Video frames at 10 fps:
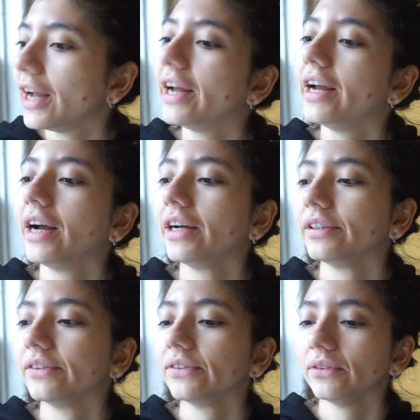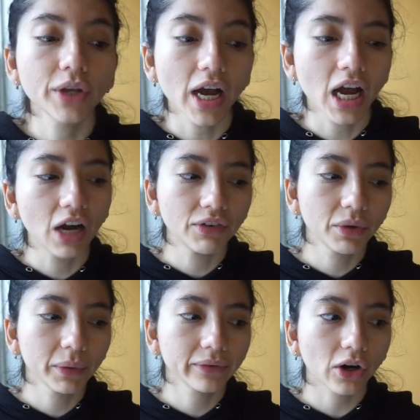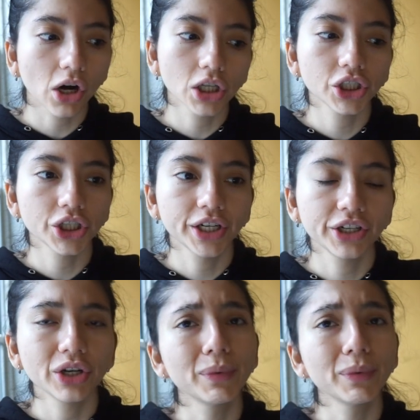and yeah, everyone's cross-trained here.